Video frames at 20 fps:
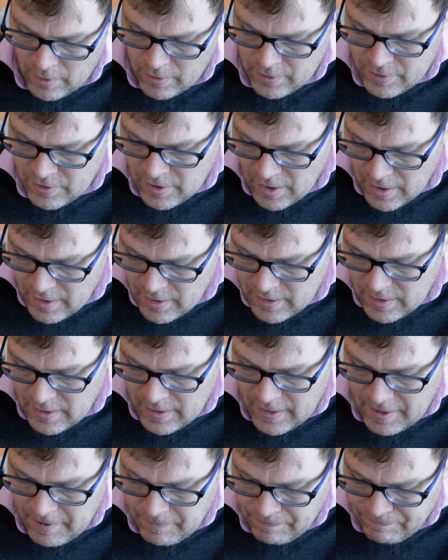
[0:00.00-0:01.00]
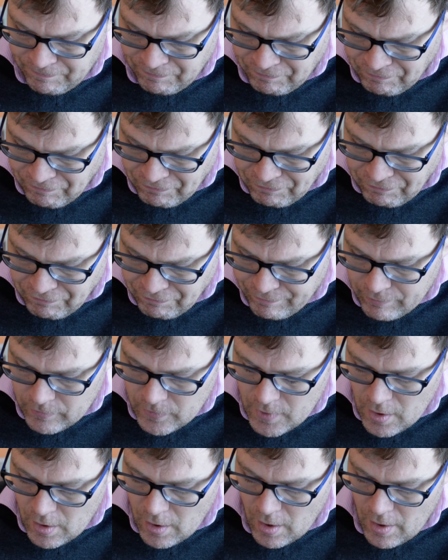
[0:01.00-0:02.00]
Suddenly,
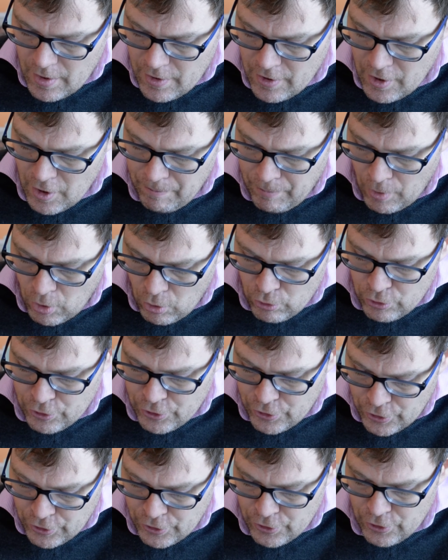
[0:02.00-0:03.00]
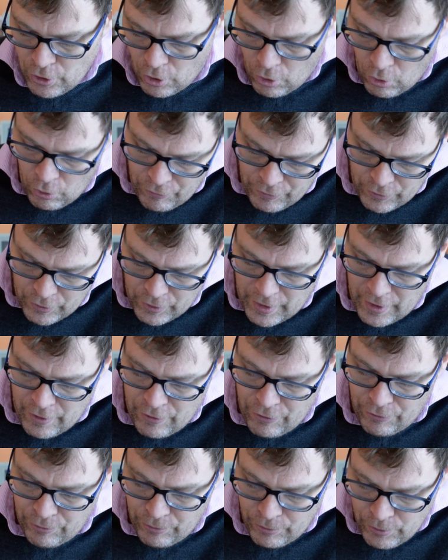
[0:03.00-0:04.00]
the boat turned over
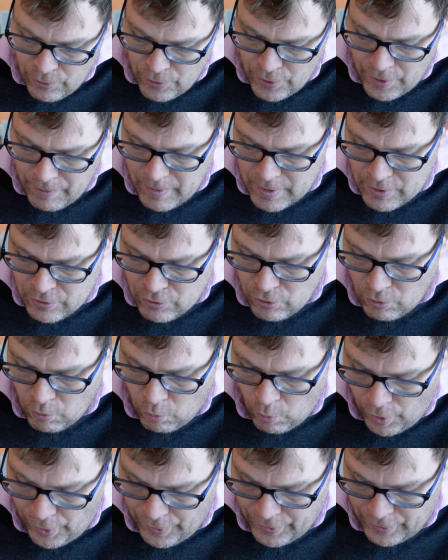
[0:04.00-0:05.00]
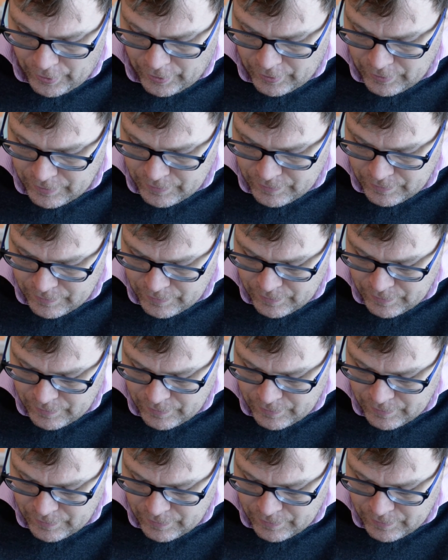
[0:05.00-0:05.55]
and threw him into the water.